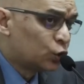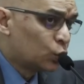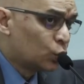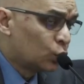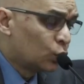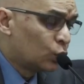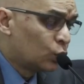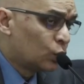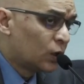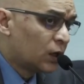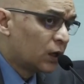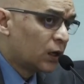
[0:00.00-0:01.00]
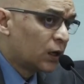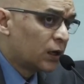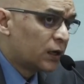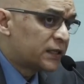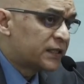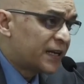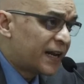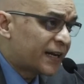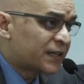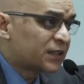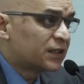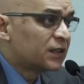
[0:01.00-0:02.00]
to
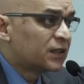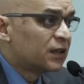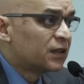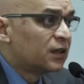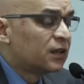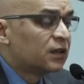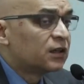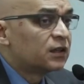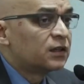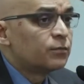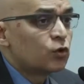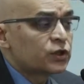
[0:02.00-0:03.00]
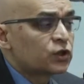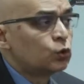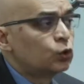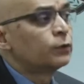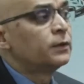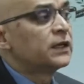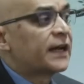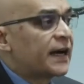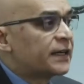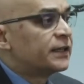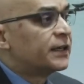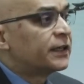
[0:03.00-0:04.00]
select the most suitable
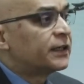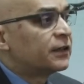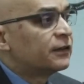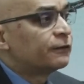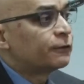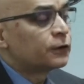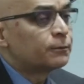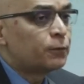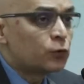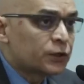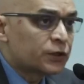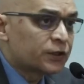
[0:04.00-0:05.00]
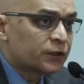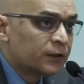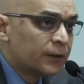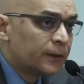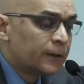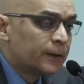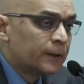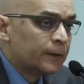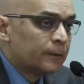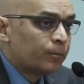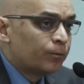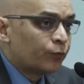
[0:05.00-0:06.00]
candidate for the post.
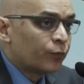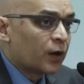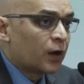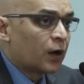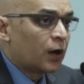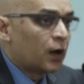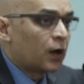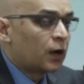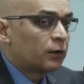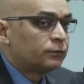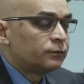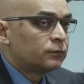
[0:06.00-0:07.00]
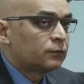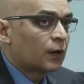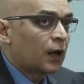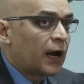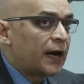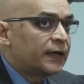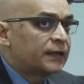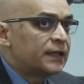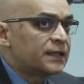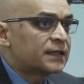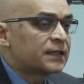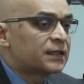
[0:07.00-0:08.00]
Uh, had
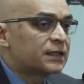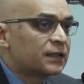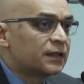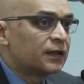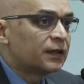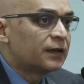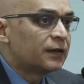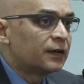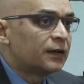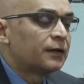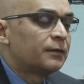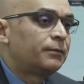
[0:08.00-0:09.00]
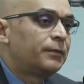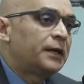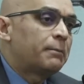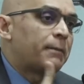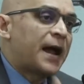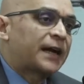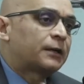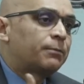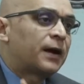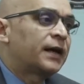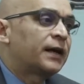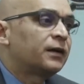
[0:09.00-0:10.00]
this been backed
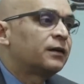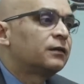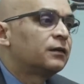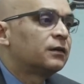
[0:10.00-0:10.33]
by